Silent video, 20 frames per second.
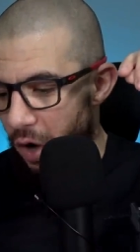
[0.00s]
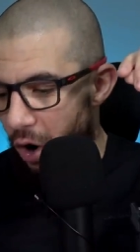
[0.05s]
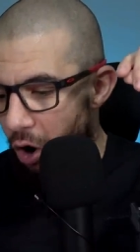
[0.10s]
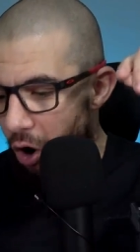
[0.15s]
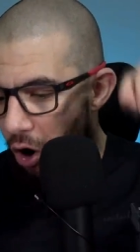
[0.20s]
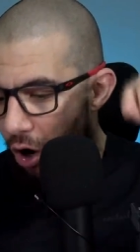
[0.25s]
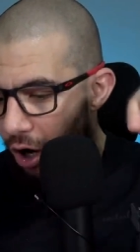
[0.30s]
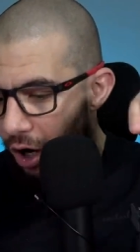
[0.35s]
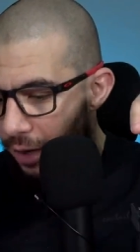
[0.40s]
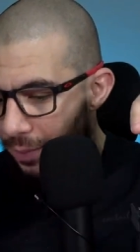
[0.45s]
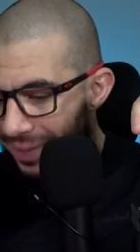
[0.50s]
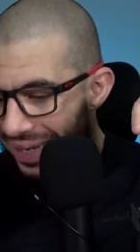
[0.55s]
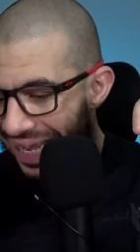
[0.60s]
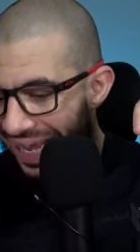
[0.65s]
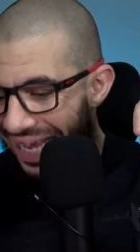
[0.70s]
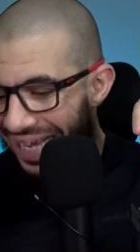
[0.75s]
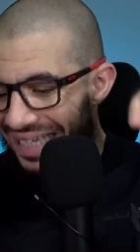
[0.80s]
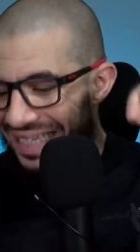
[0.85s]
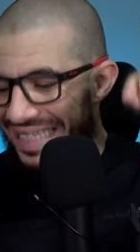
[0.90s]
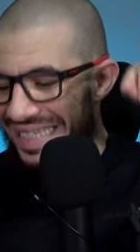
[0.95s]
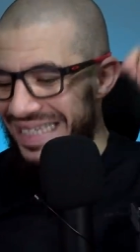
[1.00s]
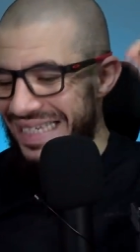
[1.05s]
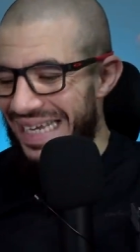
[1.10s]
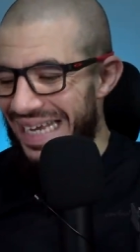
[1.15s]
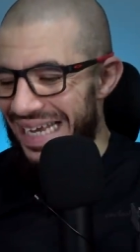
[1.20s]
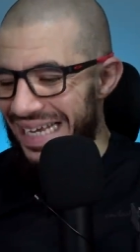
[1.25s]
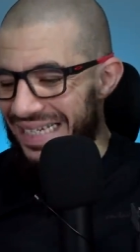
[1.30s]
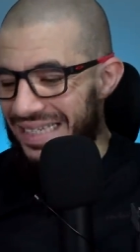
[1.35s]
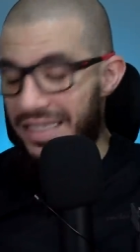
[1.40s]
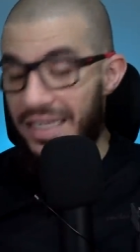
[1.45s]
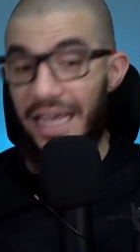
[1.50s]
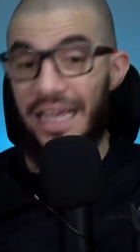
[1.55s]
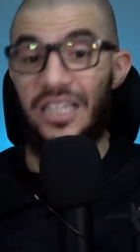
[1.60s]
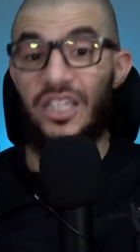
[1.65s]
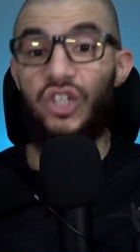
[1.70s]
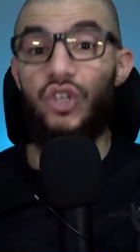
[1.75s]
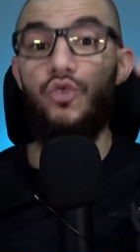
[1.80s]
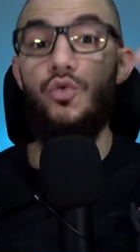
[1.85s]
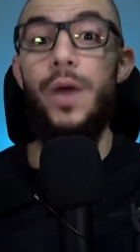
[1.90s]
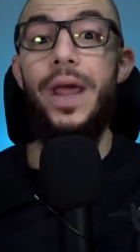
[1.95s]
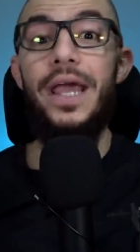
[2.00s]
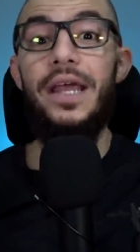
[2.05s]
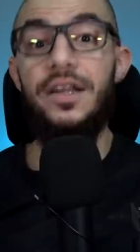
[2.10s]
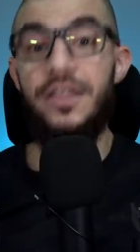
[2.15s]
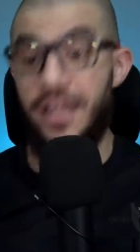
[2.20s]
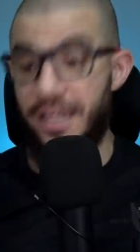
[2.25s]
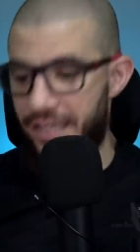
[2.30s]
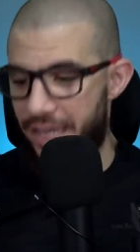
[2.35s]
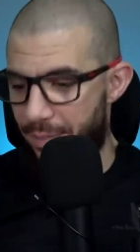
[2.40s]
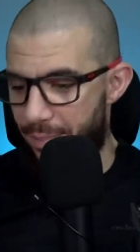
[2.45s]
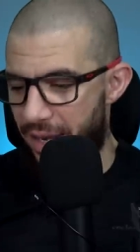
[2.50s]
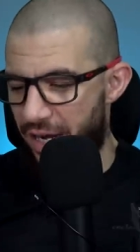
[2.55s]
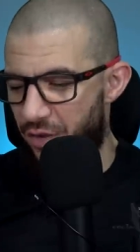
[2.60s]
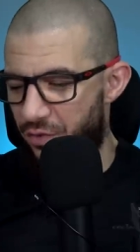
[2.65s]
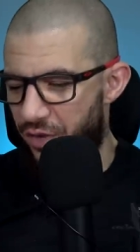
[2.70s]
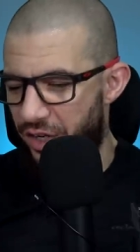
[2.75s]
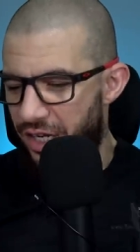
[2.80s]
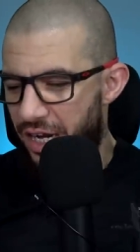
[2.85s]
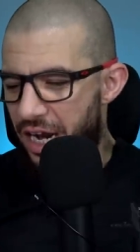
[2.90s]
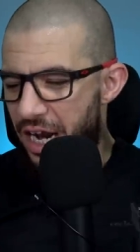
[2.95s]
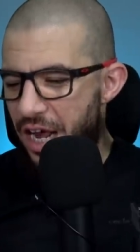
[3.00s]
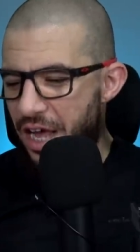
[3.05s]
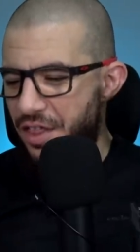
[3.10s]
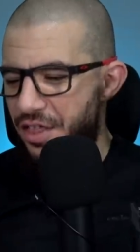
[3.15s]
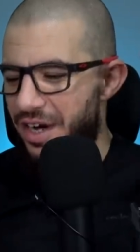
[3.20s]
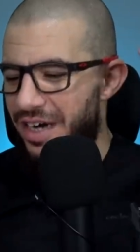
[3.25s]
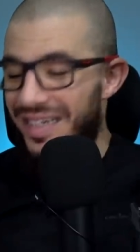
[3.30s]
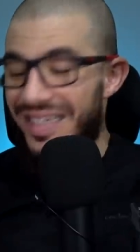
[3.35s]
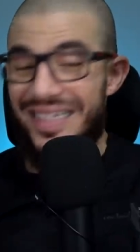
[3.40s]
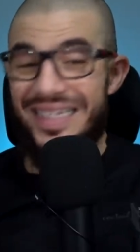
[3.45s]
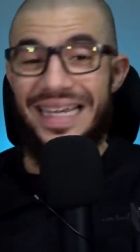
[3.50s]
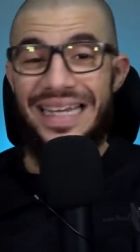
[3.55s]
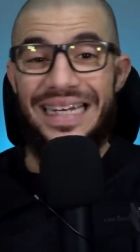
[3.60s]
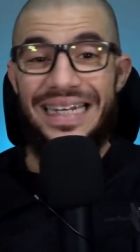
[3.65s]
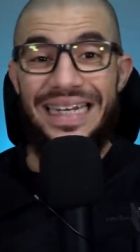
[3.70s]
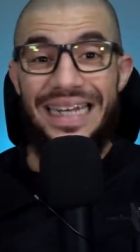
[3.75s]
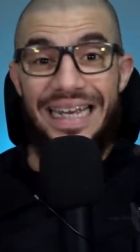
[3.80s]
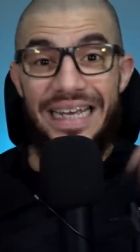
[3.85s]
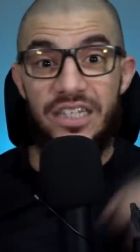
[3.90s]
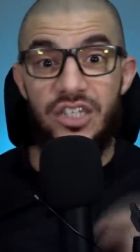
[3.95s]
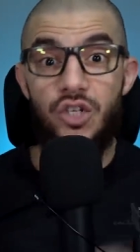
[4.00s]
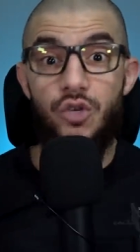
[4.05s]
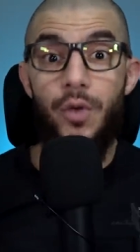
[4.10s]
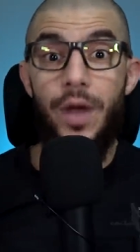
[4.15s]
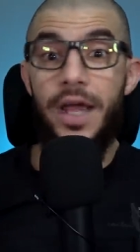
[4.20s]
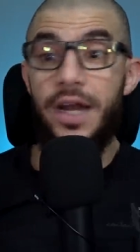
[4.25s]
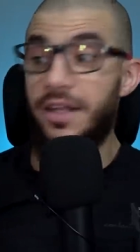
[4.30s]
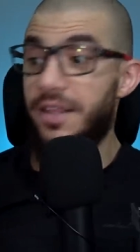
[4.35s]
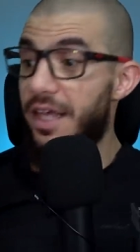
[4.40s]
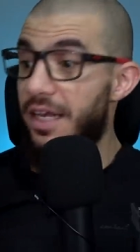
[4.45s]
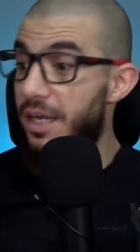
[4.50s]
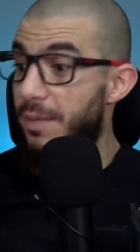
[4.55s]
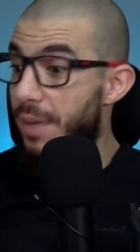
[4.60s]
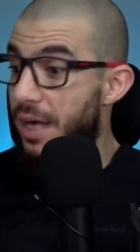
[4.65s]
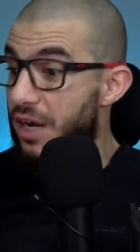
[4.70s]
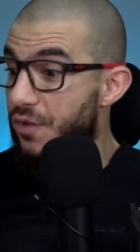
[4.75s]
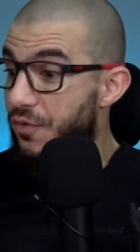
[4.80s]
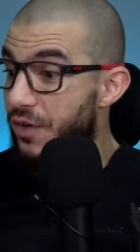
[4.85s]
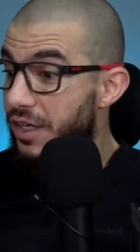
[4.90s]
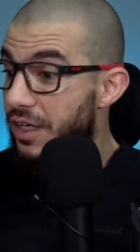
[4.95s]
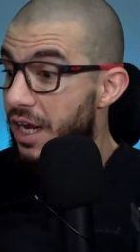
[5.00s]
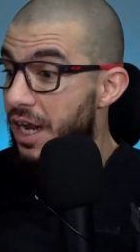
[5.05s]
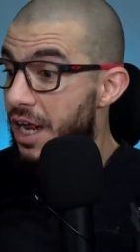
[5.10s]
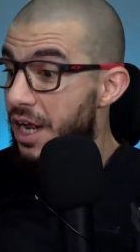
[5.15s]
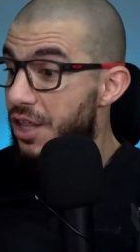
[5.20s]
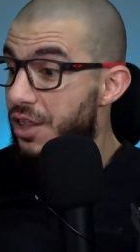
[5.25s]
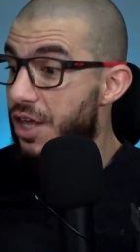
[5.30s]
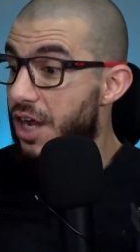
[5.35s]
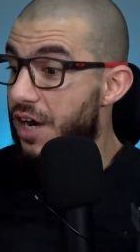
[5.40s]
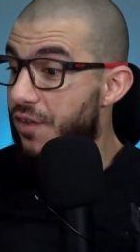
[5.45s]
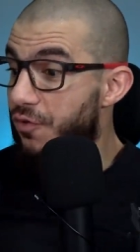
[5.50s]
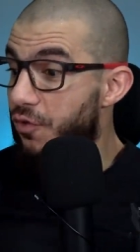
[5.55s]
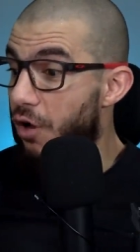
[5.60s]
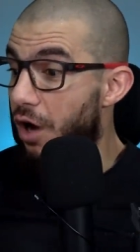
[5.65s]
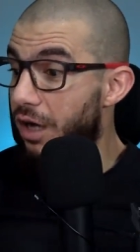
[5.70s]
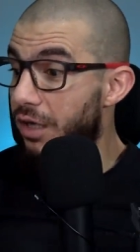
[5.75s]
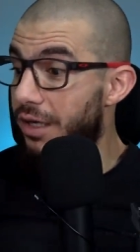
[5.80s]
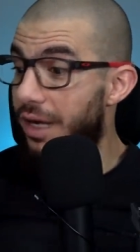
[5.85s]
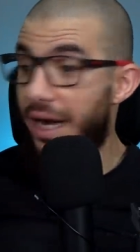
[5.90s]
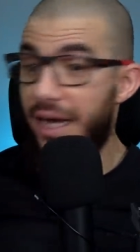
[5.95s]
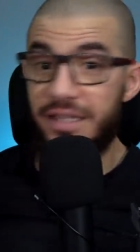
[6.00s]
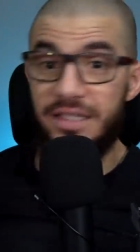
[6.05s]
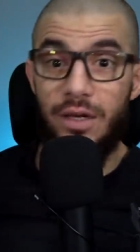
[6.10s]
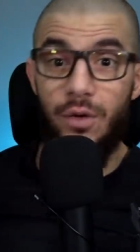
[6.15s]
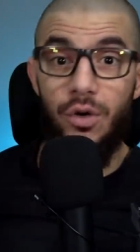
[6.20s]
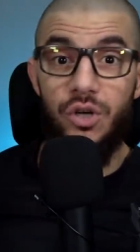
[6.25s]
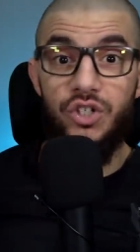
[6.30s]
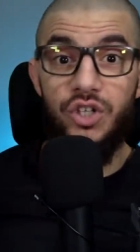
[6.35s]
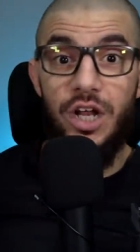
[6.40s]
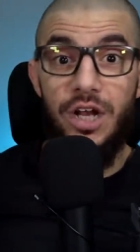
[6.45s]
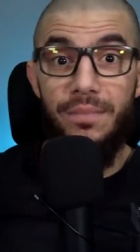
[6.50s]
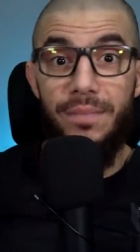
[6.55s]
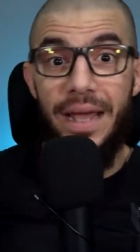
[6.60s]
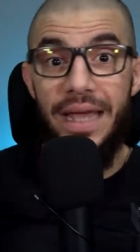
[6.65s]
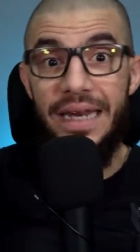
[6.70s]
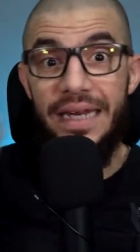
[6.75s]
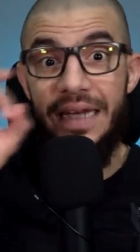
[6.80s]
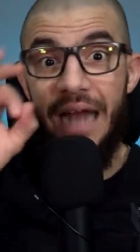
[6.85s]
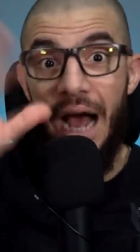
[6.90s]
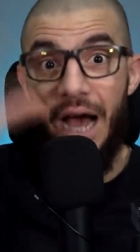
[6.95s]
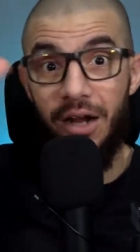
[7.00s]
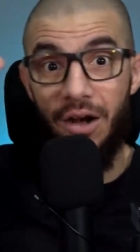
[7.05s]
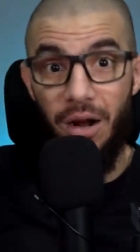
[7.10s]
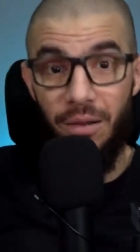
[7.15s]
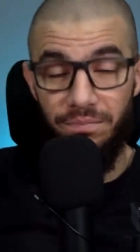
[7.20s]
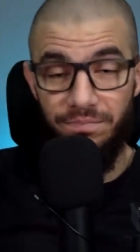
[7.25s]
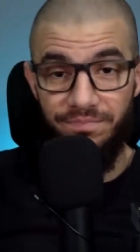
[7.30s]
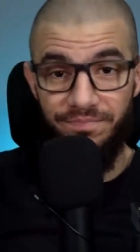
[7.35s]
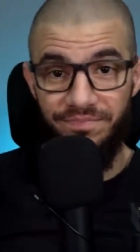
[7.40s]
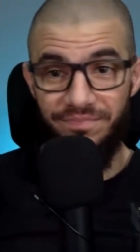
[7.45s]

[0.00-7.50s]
harm exceeds, is greater than their benefit. Their sin is greater than the benefit. Therefore Allah Azza wa Jal made it haram.